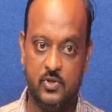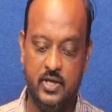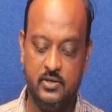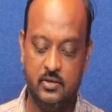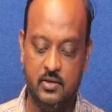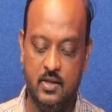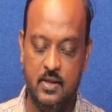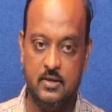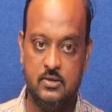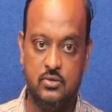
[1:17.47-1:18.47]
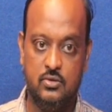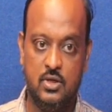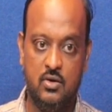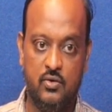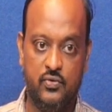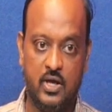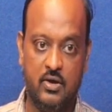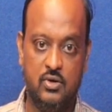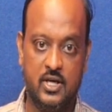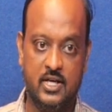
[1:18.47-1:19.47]
right? So now if you
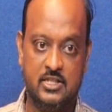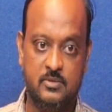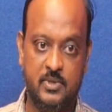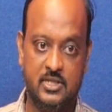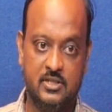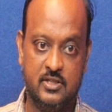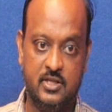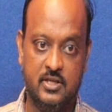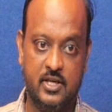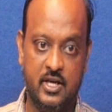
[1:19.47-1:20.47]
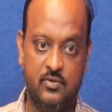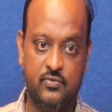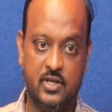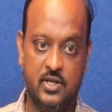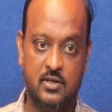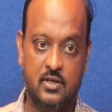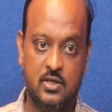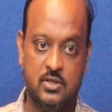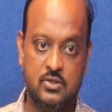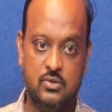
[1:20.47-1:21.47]
have a look at this picture here carefully,
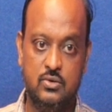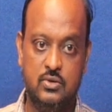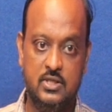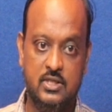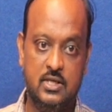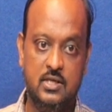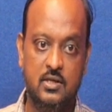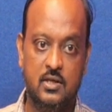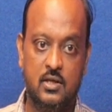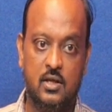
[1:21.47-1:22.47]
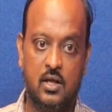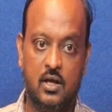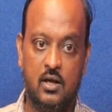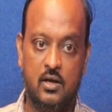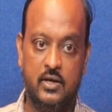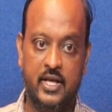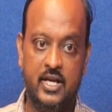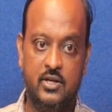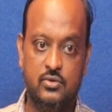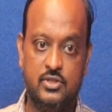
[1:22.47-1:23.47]
slowly the
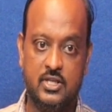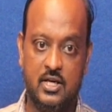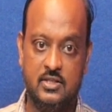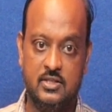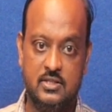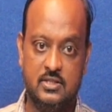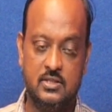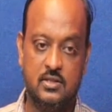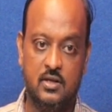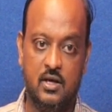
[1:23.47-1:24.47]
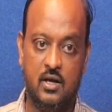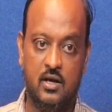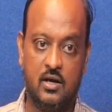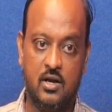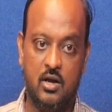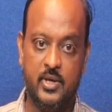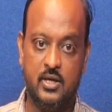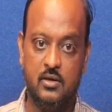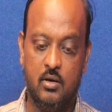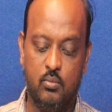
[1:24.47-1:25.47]
negative charges are
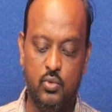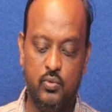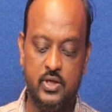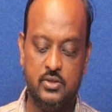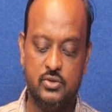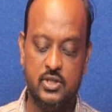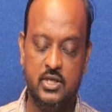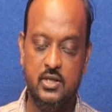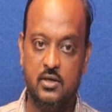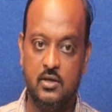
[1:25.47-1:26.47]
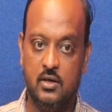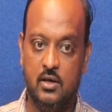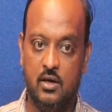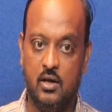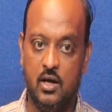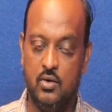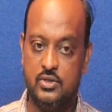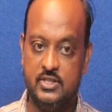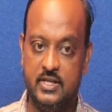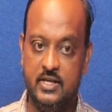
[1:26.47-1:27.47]
moving to the
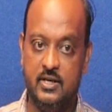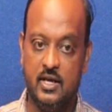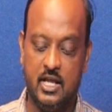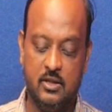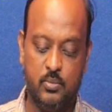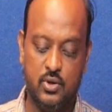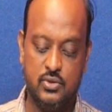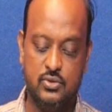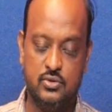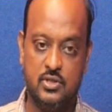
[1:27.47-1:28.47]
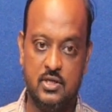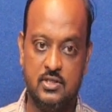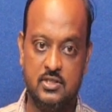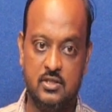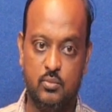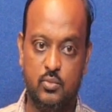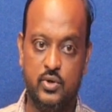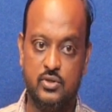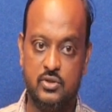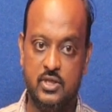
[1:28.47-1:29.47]
outside, and the positive charges are
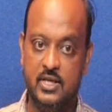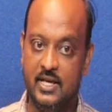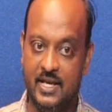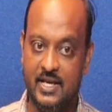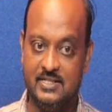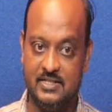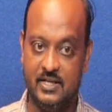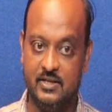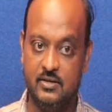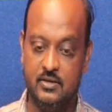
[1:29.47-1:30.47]
moving to the inside.